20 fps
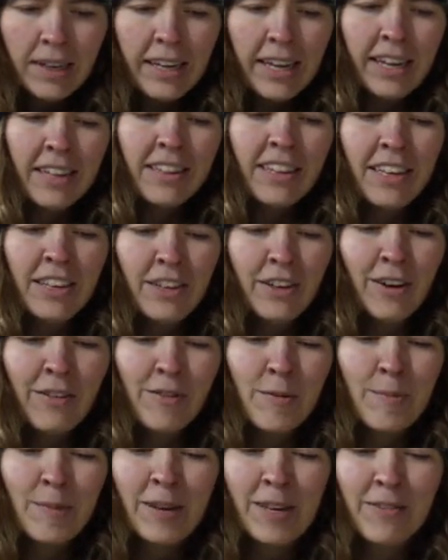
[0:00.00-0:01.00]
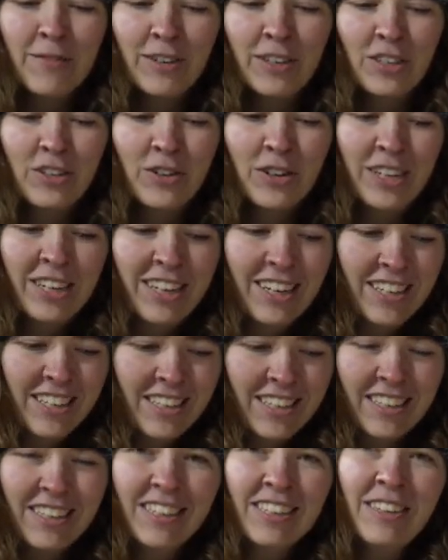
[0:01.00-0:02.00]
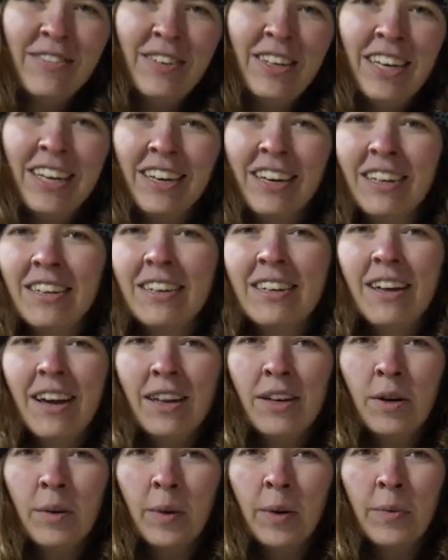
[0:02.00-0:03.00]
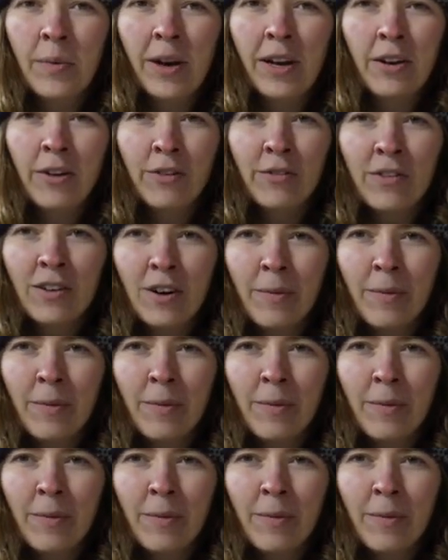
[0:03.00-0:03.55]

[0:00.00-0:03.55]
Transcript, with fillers: yeah, thank you everybody for joining us this evening. And I know we ran over